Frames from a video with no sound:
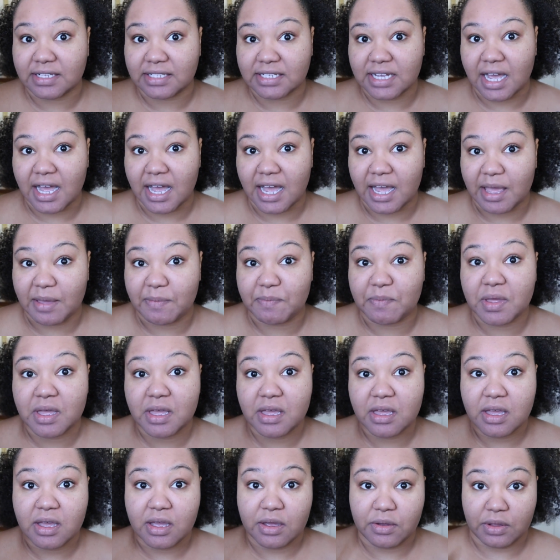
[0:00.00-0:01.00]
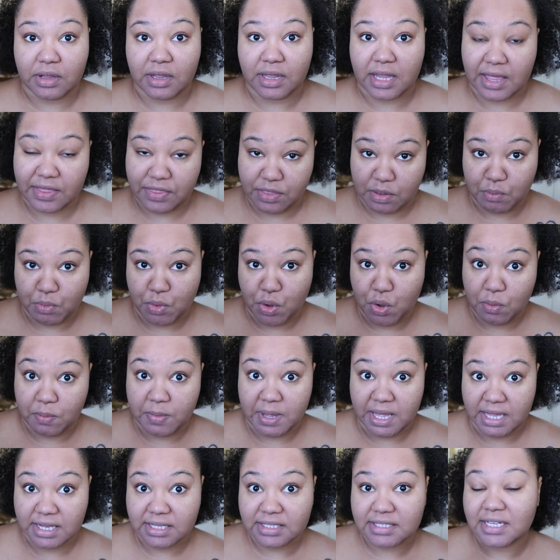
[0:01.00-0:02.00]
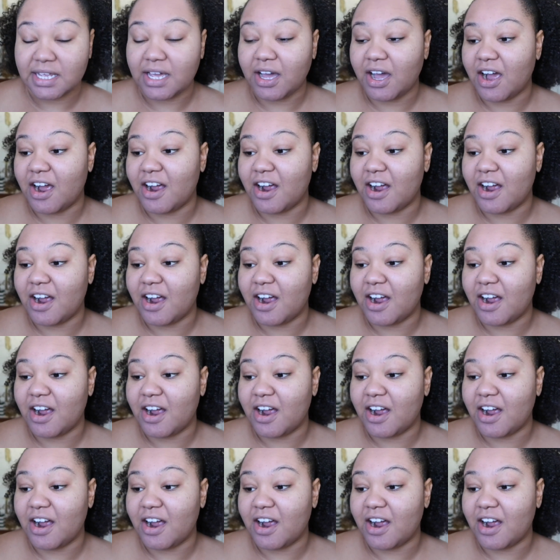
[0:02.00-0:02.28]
the moment,